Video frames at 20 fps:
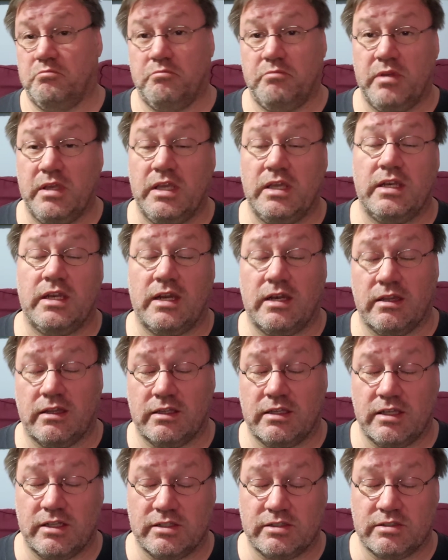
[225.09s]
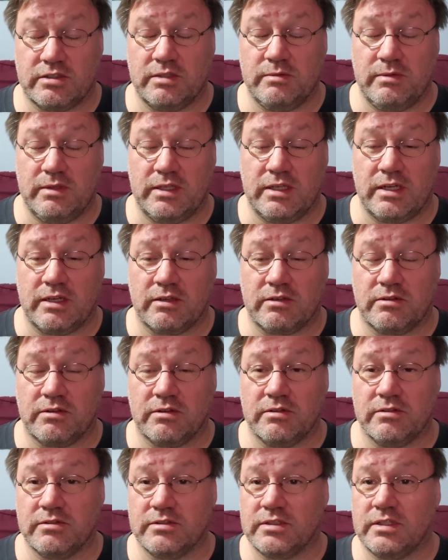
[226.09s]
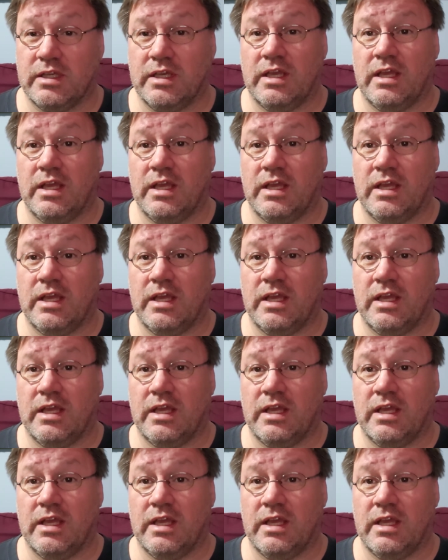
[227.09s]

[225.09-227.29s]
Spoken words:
being out of the country, being on a cruise.